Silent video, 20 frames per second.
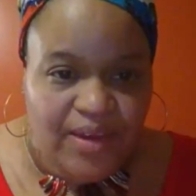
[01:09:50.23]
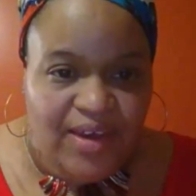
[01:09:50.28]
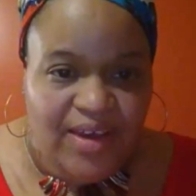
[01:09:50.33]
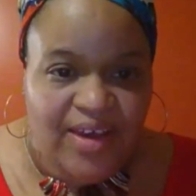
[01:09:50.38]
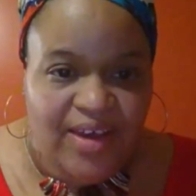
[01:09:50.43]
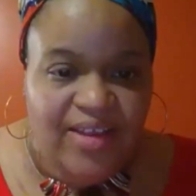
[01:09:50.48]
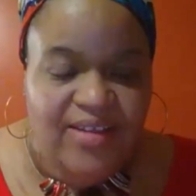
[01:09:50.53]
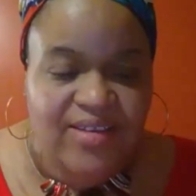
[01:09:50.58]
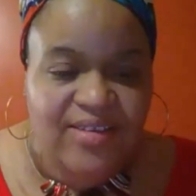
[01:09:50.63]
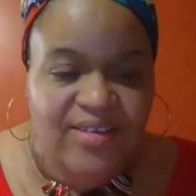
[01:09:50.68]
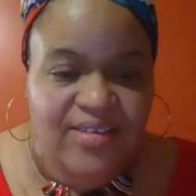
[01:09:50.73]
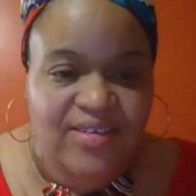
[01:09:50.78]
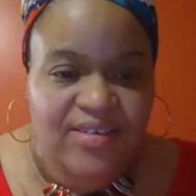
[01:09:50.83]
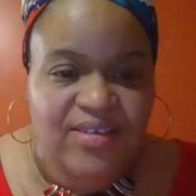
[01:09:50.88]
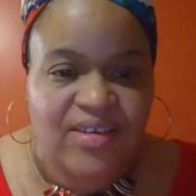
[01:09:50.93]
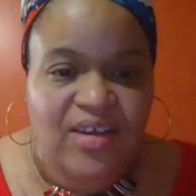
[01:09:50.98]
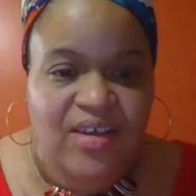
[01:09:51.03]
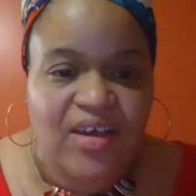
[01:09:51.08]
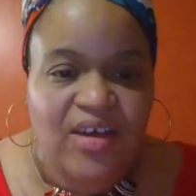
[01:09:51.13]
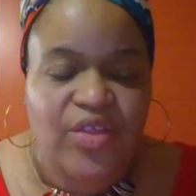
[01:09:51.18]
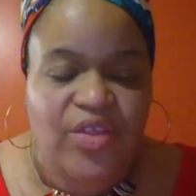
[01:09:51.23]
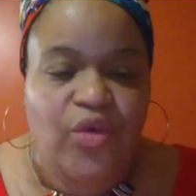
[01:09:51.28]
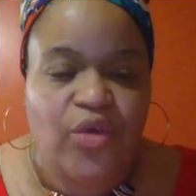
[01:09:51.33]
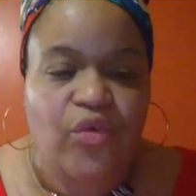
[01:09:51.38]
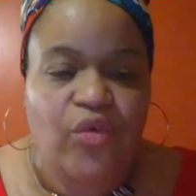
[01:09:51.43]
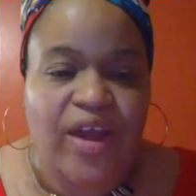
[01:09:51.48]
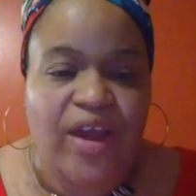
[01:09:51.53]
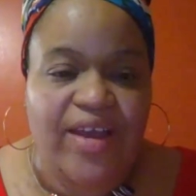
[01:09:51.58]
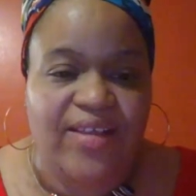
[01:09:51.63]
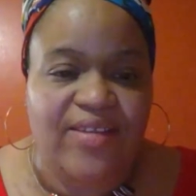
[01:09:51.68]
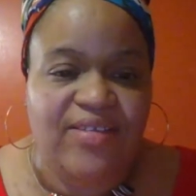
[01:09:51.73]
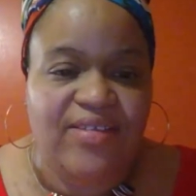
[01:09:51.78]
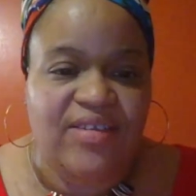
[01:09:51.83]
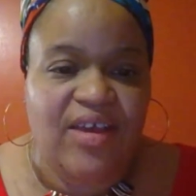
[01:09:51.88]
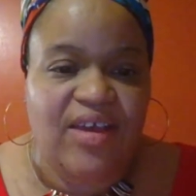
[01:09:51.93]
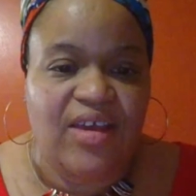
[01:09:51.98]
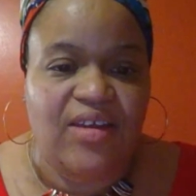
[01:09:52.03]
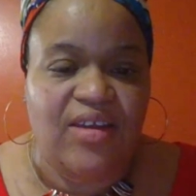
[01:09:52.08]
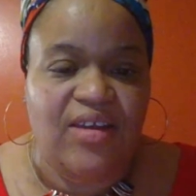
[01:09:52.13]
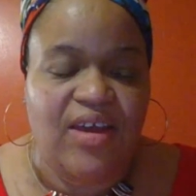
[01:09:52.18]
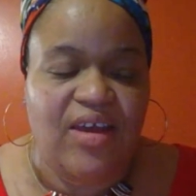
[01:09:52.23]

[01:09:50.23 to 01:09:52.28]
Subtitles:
It's the rights and